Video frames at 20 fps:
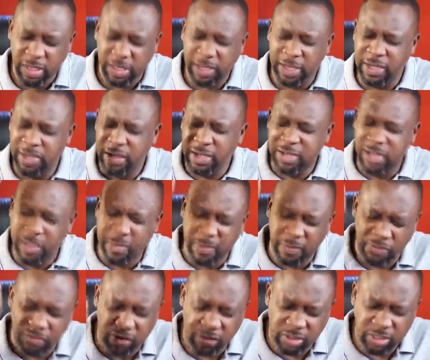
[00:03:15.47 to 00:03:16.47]
In the name
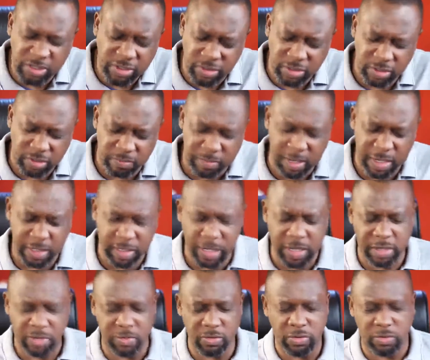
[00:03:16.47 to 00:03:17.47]
of Jesus.
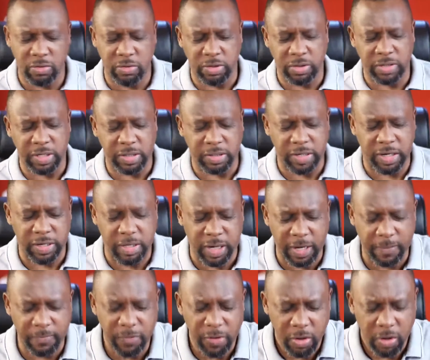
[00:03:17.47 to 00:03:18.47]
Makaroku sataya.